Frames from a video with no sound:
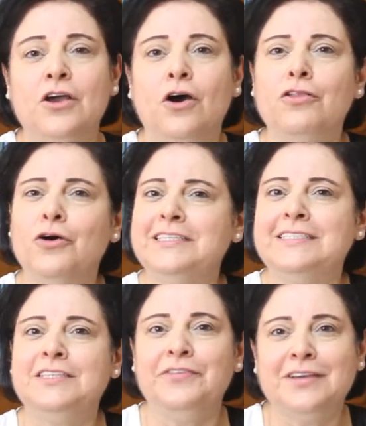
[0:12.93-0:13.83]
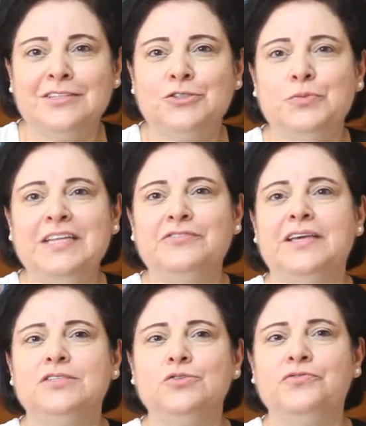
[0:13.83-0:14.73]
Although it's difficult to meet
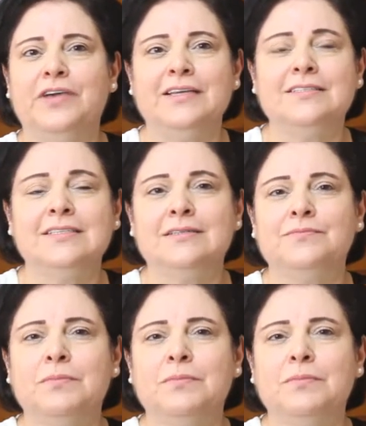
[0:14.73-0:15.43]
face to face,